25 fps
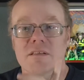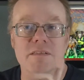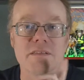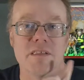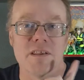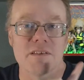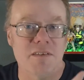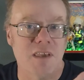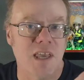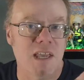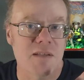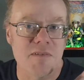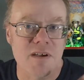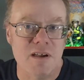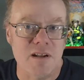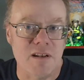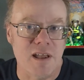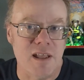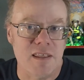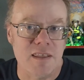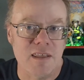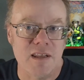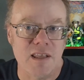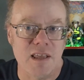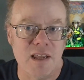This came out in
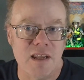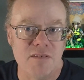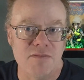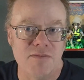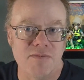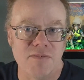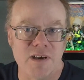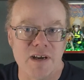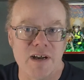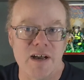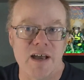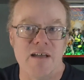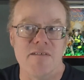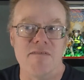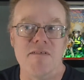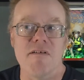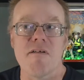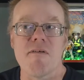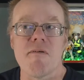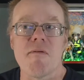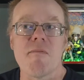1985.